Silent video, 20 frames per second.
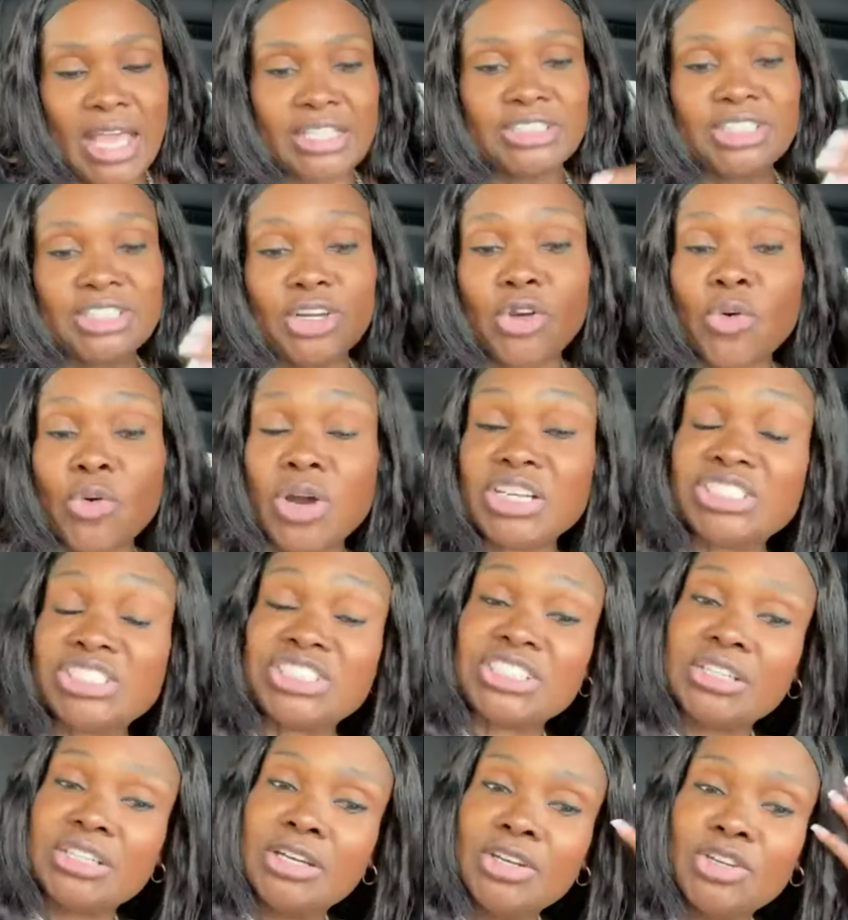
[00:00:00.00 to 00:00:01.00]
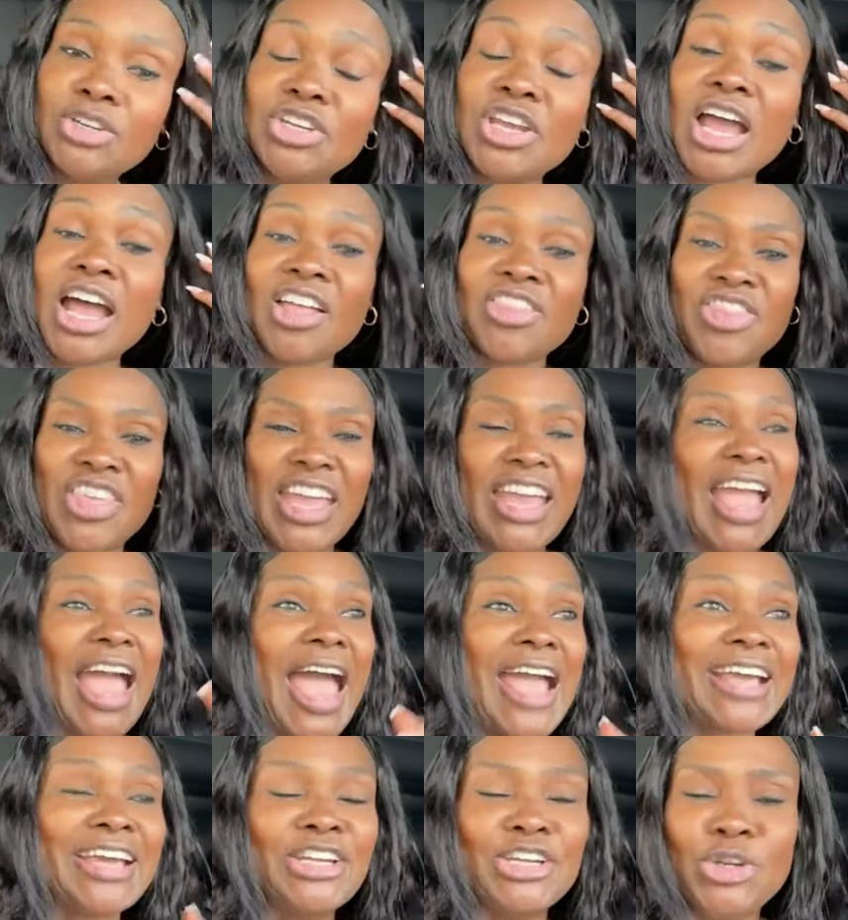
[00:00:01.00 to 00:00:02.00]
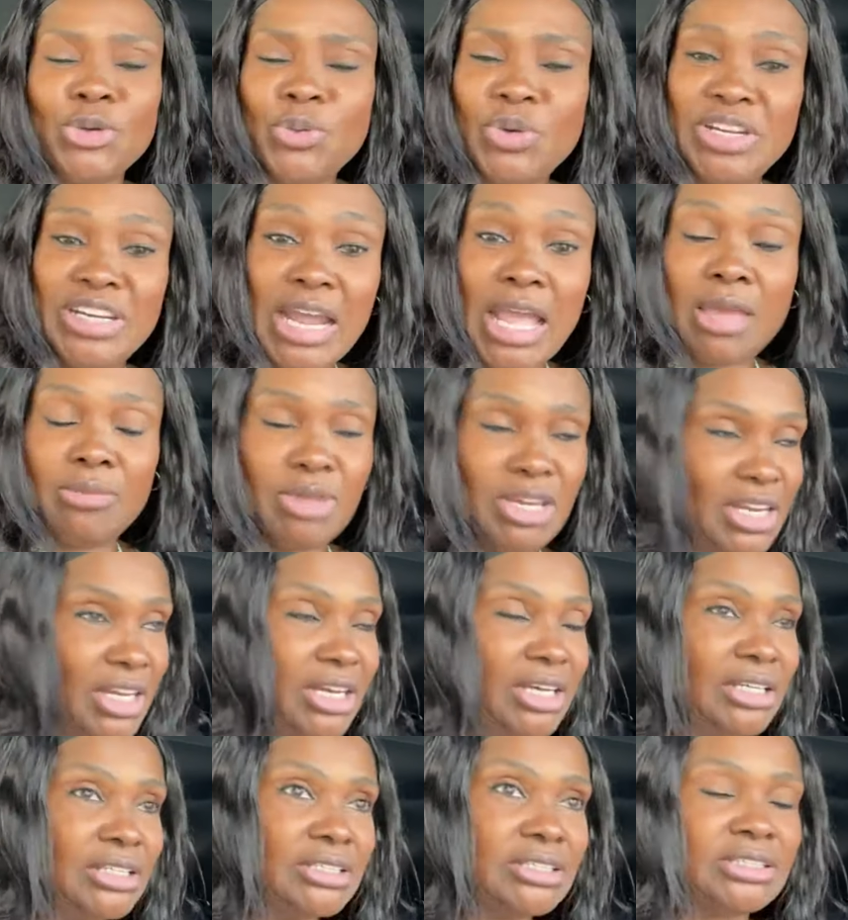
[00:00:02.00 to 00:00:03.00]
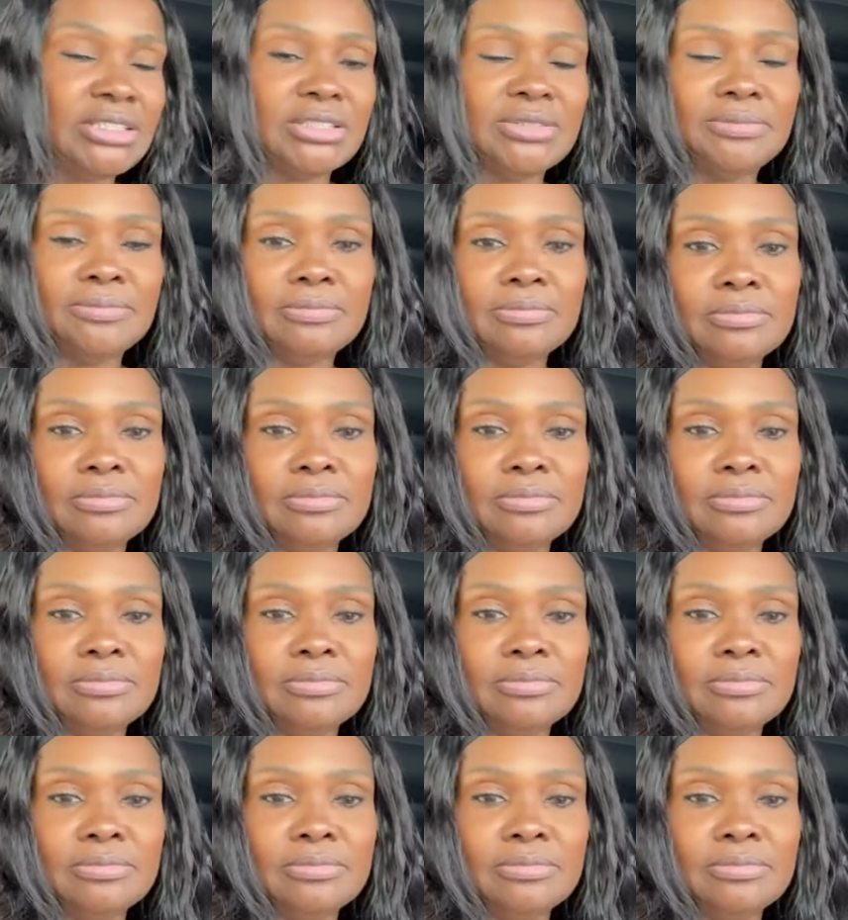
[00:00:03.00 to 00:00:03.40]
Answer the question. Do y'all think I could do what Damon does?